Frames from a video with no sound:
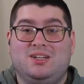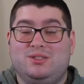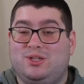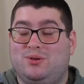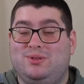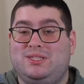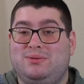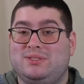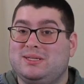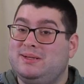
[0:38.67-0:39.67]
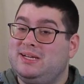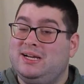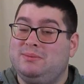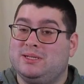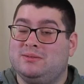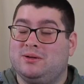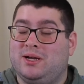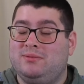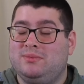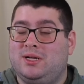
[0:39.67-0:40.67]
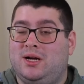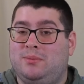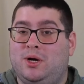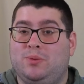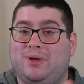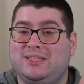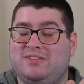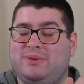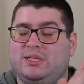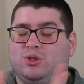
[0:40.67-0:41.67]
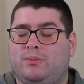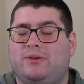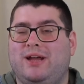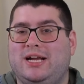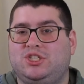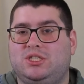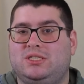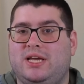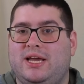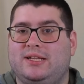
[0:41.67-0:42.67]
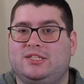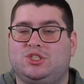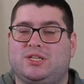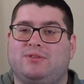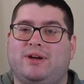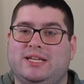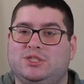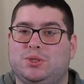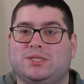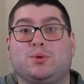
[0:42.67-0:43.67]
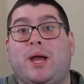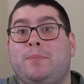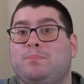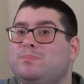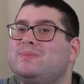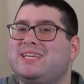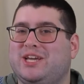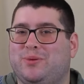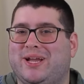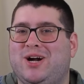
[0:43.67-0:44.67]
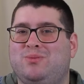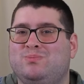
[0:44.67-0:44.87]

So we'll see what's going to happen, okay? I hope you guys have been enjoying my reactions, and let's just get right into this, okay? Here we go.